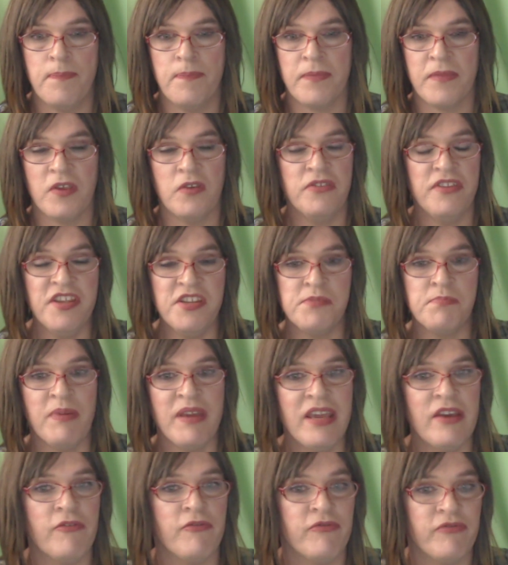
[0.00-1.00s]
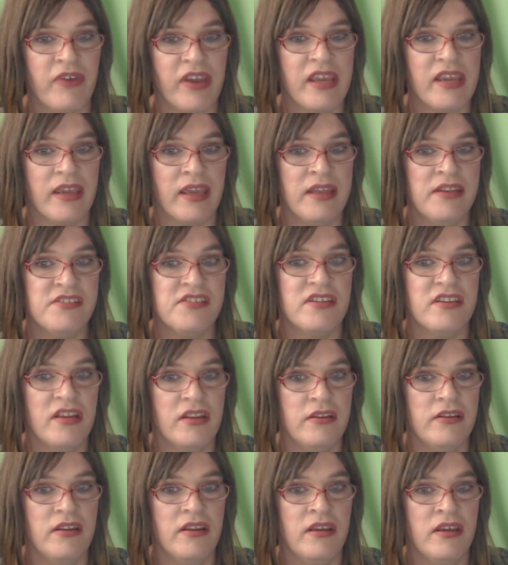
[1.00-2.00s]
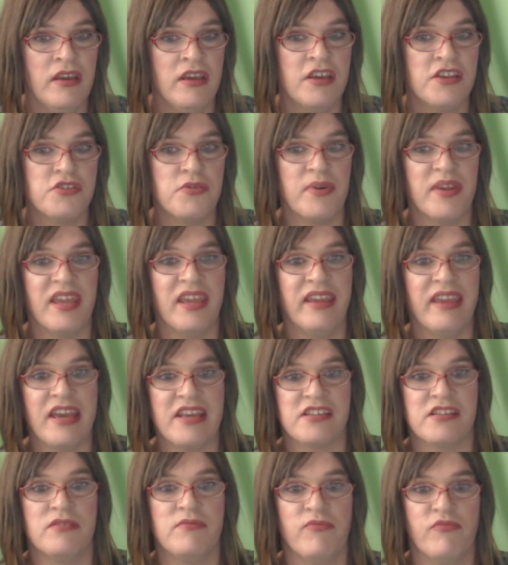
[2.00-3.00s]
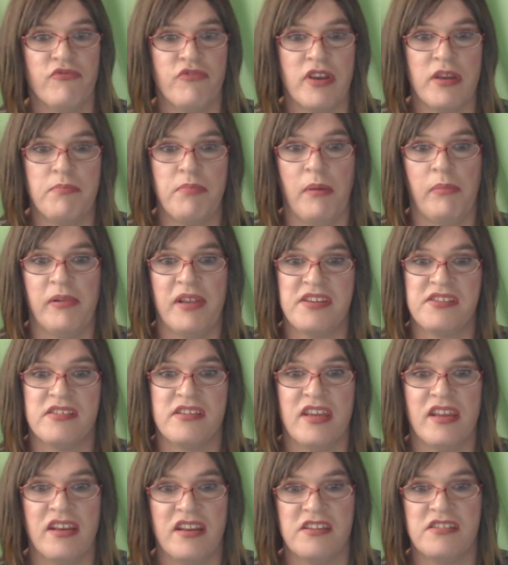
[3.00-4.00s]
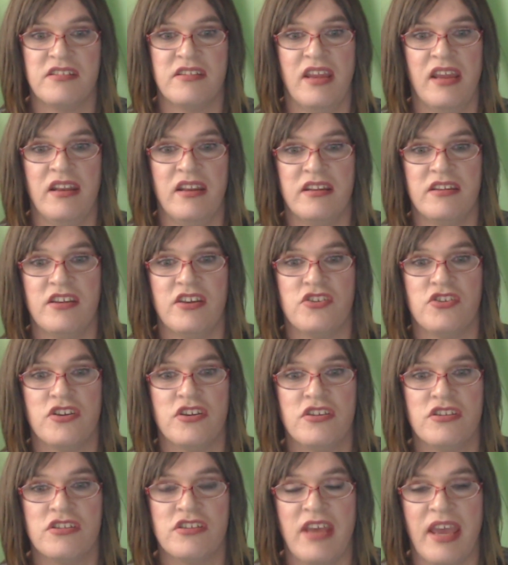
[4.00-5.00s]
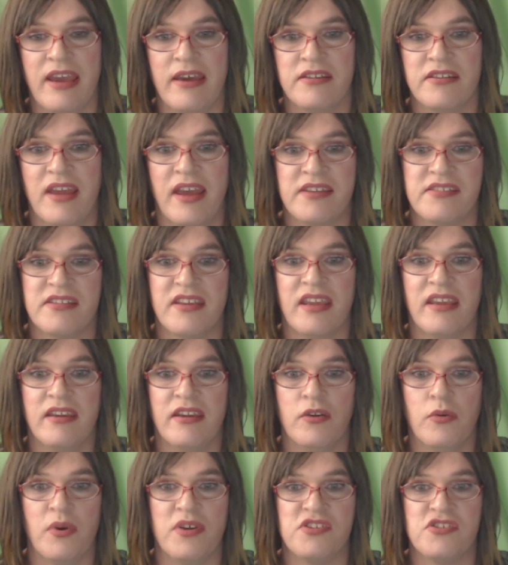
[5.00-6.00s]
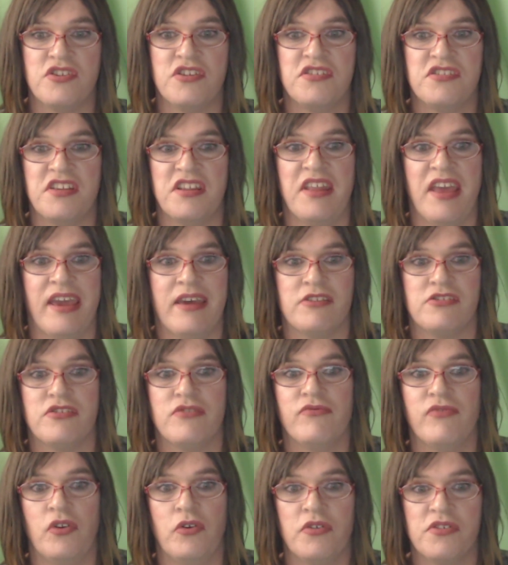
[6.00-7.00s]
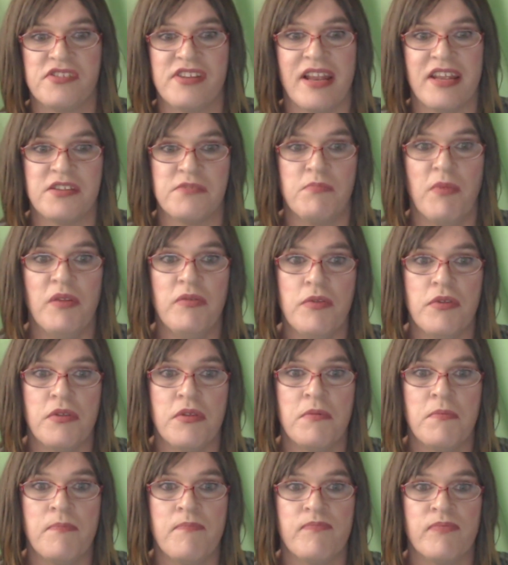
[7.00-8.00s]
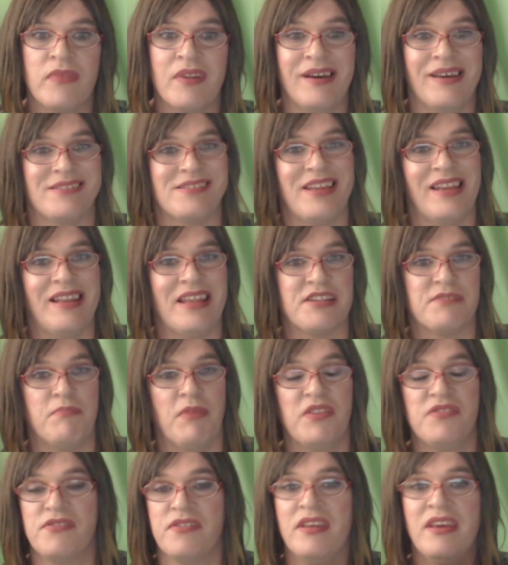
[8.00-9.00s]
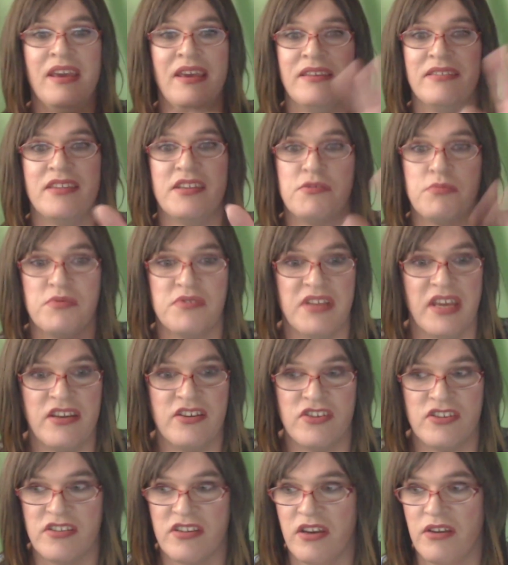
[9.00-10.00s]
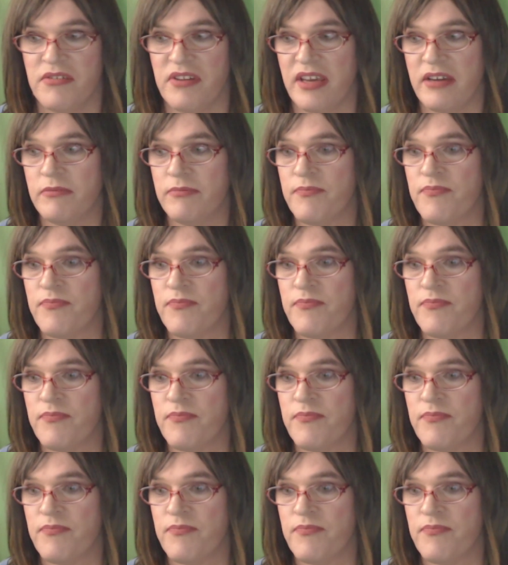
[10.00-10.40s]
Could this be a fake incident so he can get some free publicity in addition to asking questions in the House of Lords last month? I say last month, this was ages ago now.